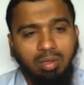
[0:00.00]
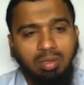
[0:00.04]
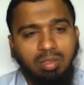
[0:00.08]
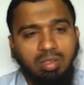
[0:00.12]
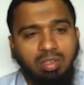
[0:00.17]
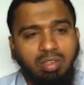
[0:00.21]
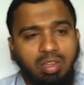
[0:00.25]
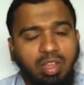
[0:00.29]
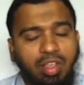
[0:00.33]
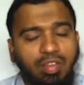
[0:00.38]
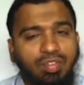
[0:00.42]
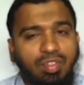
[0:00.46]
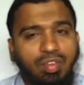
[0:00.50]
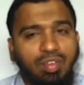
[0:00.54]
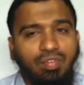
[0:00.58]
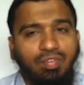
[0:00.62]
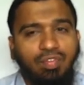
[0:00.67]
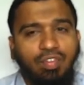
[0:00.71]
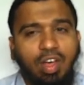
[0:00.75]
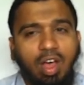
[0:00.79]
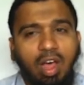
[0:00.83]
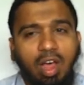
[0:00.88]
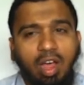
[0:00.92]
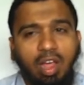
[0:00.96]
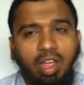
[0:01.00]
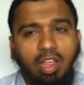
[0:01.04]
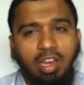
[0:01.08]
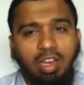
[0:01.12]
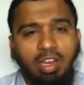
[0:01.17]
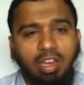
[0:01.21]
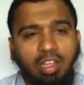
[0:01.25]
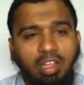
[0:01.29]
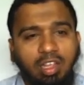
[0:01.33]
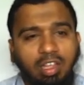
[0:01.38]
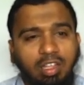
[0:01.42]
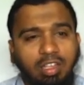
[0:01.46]
Save the file
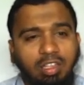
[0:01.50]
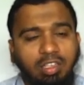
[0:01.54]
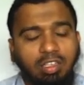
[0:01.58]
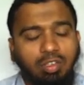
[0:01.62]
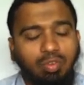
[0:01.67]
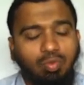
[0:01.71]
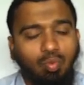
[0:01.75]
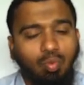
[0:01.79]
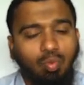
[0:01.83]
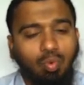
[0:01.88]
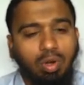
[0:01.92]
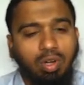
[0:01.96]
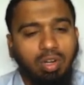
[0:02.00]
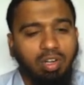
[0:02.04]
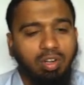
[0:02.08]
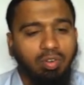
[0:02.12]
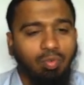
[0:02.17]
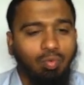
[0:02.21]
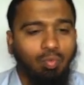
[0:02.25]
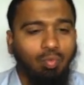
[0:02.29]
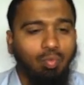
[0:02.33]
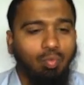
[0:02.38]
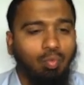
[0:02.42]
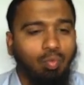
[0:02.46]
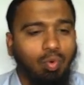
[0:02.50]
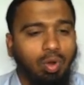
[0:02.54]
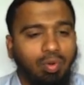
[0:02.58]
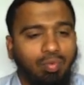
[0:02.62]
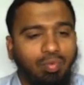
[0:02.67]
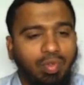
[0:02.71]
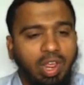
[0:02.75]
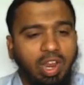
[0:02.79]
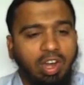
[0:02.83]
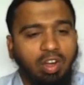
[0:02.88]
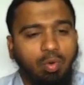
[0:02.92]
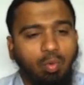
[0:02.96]
is what
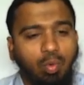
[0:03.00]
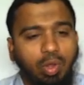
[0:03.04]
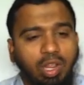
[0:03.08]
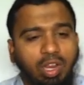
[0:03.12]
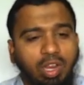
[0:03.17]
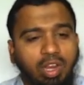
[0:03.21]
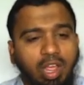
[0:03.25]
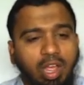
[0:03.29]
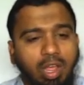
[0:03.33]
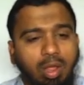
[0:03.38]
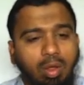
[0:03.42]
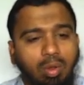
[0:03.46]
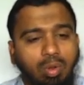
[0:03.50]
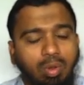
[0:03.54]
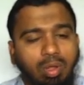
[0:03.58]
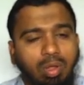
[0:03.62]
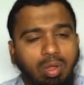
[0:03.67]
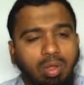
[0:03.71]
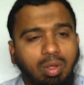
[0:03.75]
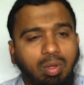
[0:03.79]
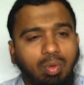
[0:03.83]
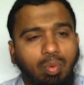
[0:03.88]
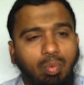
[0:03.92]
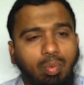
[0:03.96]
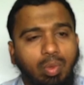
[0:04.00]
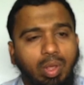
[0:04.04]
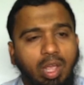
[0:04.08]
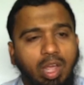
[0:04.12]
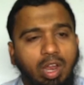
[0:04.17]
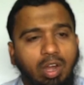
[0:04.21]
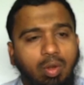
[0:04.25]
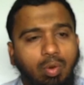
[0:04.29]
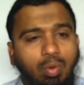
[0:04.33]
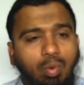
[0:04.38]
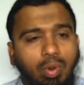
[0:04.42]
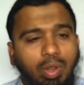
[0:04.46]
we are doing now. We
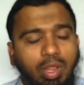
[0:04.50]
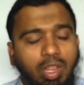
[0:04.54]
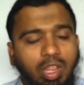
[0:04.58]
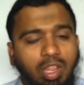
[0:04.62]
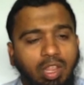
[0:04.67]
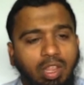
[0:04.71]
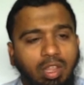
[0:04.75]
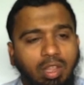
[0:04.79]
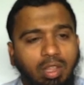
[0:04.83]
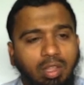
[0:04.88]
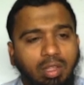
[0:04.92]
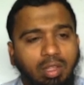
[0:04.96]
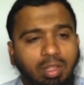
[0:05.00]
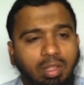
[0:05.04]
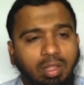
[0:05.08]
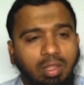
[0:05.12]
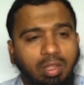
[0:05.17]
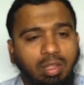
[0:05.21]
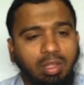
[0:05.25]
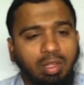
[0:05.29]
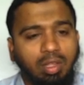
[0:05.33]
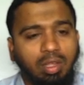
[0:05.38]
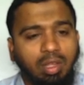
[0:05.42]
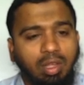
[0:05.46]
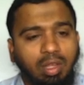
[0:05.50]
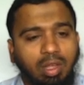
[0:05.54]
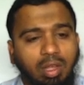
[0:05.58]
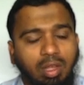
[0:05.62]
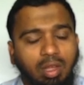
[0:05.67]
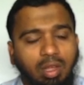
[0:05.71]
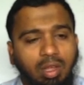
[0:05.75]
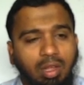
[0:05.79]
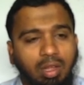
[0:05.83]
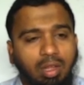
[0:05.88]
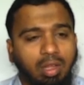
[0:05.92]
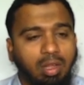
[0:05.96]
are doing
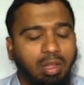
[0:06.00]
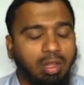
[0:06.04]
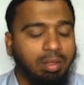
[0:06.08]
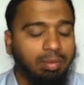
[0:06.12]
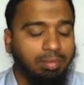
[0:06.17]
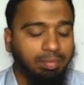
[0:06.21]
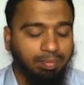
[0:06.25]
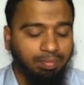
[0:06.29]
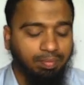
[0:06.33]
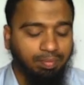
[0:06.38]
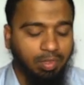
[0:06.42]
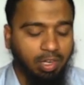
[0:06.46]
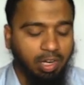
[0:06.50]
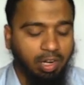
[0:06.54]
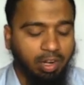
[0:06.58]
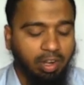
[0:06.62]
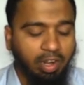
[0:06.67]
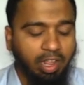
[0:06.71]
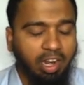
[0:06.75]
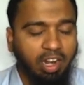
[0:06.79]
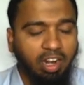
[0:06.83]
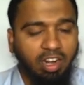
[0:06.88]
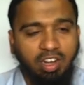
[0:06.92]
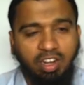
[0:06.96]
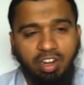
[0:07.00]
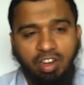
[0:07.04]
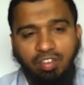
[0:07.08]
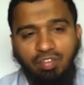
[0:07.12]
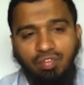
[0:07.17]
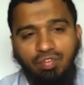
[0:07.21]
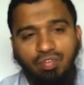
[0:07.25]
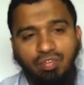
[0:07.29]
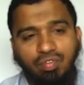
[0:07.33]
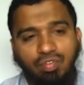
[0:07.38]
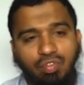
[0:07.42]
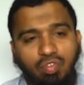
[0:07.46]
a directive,
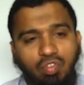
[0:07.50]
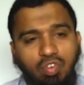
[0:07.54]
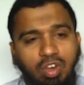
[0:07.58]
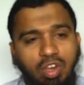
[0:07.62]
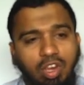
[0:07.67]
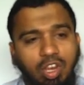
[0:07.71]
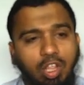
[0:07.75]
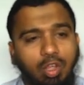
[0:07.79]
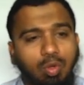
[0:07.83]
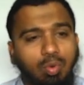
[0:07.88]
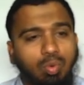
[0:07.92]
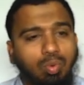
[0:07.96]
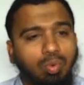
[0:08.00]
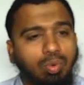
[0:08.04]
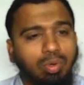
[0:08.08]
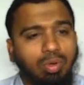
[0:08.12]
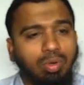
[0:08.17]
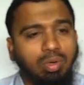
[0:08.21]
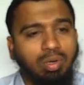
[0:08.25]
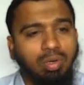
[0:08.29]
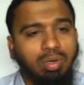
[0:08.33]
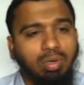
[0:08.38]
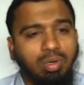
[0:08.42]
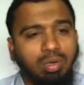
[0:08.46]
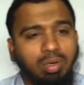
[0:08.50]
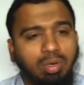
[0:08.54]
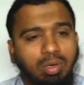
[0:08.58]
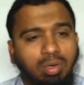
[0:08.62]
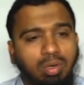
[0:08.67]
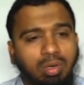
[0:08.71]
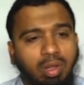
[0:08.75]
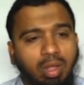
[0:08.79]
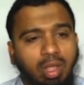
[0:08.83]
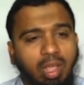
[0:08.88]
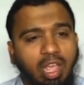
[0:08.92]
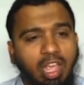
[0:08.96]
new
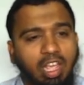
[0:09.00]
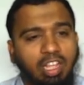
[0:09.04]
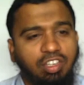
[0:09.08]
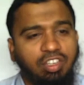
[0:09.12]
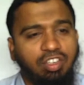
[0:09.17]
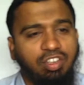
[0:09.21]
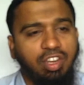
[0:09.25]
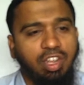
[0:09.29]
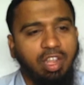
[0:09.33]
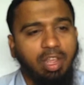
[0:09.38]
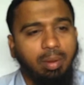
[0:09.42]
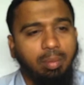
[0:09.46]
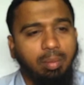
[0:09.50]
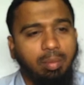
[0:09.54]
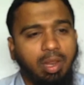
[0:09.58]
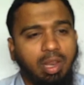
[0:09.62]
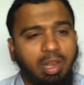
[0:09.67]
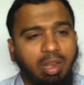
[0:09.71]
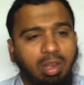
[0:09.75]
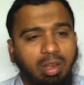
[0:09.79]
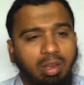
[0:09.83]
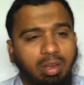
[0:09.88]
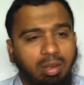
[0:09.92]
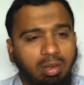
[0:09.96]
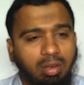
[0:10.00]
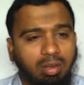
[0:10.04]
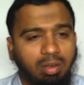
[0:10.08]
HTML,